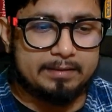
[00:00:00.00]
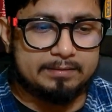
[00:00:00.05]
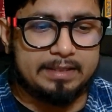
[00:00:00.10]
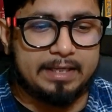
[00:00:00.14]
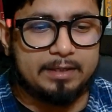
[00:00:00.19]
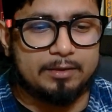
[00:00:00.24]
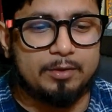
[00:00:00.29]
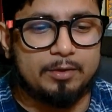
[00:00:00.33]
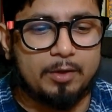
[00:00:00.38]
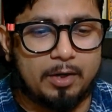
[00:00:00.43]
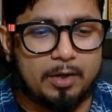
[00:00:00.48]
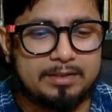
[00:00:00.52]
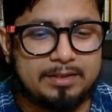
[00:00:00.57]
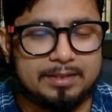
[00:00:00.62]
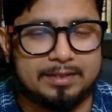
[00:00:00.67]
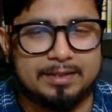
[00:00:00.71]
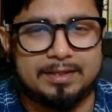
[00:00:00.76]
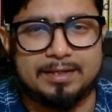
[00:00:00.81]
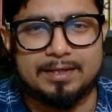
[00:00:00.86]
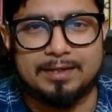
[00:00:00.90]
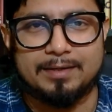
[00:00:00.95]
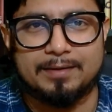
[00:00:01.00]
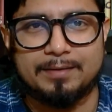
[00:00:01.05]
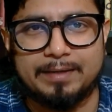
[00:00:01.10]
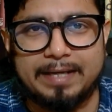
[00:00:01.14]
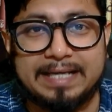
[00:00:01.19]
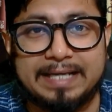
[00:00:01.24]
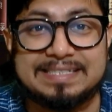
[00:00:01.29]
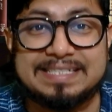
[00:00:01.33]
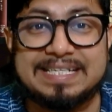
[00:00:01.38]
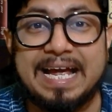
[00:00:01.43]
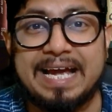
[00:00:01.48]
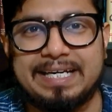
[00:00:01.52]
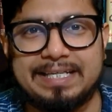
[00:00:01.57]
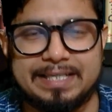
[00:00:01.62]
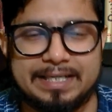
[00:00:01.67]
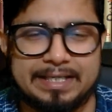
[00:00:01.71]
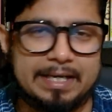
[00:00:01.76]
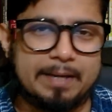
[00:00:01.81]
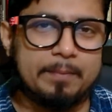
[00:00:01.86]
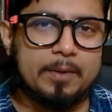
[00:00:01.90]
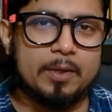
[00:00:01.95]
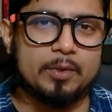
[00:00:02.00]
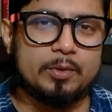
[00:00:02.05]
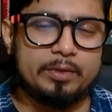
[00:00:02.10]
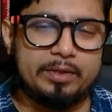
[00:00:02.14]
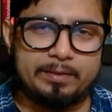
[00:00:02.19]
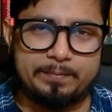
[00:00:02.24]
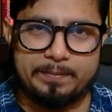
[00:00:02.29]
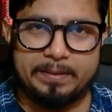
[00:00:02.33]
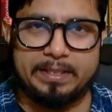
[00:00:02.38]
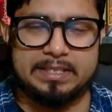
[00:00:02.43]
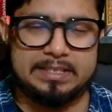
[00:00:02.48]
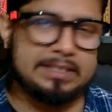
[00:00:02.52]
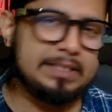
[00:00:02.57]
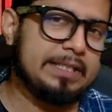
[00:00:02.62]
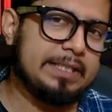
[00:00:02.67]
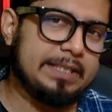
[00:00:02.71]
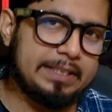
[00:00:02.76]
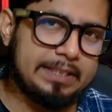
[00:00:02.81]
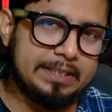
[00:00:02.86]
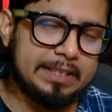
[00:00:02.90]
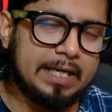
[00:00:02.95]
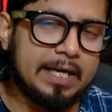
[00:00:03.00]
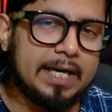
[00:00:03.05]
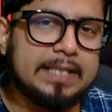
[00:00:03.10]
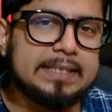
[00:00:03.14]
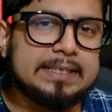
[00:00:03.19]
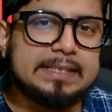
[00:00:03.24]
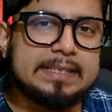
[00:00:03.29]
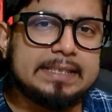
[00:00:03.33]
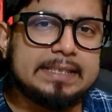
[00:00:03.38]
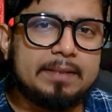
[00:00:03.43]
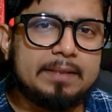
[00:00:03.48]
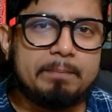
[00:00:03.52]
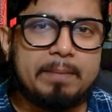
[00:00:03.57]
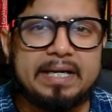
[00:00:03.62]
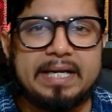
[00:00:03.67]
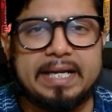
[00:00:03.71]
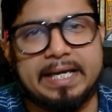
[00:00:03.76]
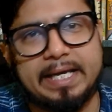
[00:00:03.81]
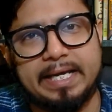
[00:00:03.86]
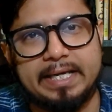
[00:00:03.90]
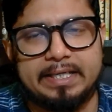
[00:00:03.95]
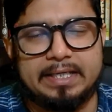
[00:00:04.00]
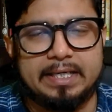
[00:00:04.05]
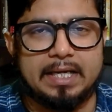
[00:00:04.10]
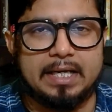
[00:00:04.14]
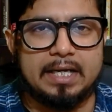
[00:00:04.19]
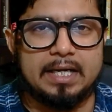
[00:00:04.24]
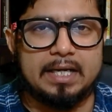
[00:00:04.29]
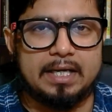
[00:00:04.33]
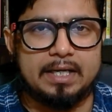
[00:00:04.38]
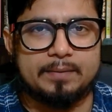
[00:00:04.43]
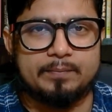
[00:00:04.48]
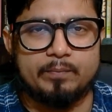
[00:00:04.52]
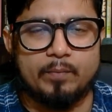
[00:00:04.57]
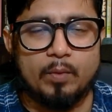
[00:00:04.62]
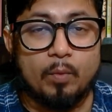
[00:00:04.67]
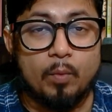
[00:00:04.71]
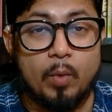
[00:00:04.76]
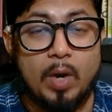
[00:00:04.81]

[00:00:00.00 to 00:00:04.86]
they are not uh, excited about doing phd in india but again uh,